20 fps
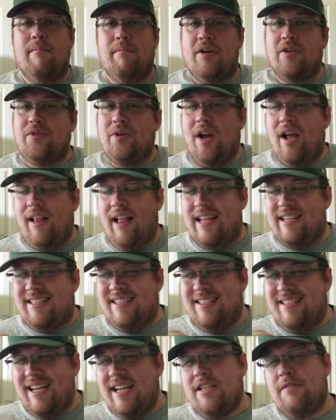Montreal had
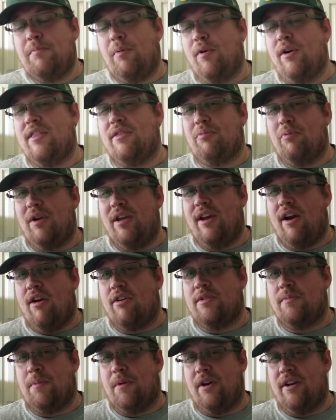6.3
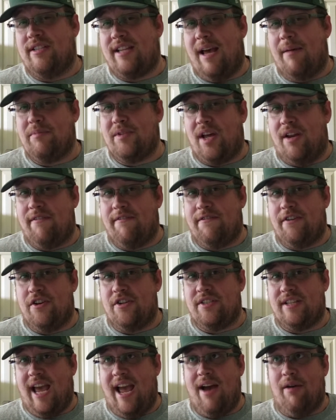yards per attempt on
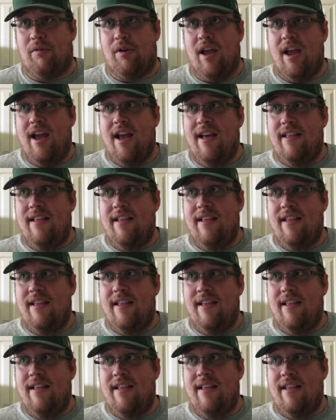first down.